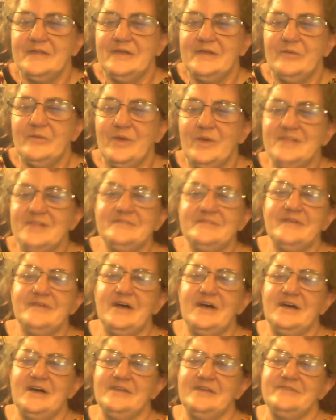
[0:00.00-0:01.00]
Well,
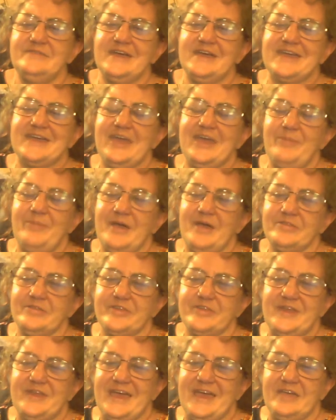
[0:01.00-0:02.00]
it came out
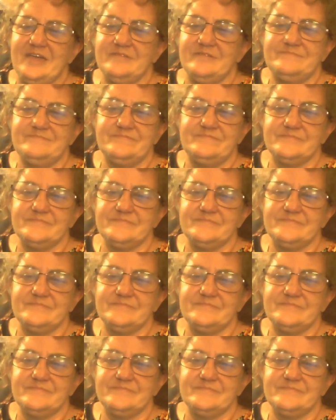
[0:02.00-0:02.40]
today.